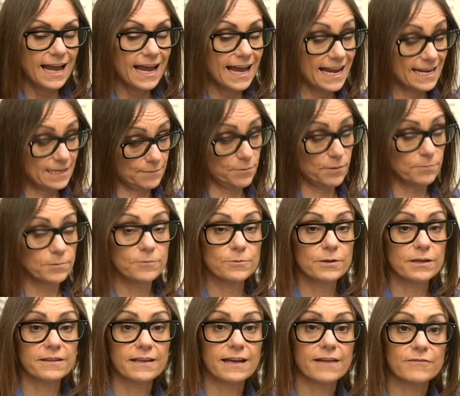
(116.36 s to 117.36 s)
it's probably
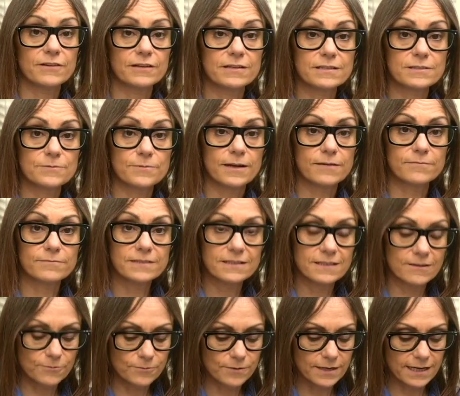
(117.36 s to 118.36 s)
worth having as well
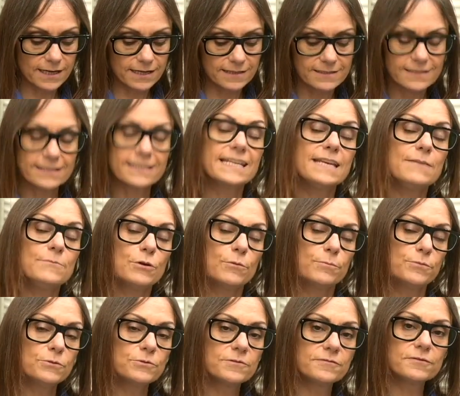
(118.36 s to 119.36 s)
to keep your
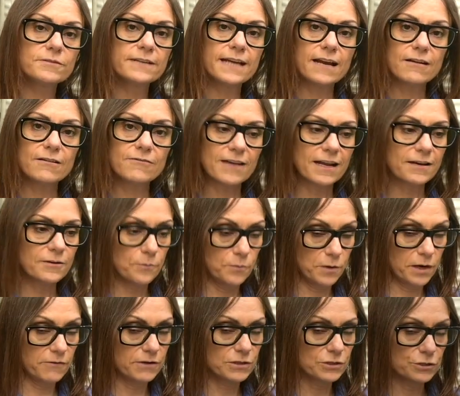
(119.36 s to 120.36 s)
beautiful caravan
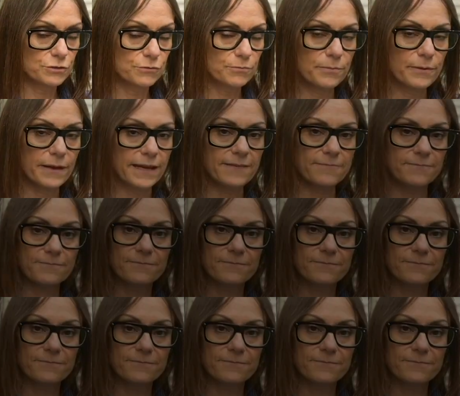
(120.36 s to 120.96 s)
where it should be.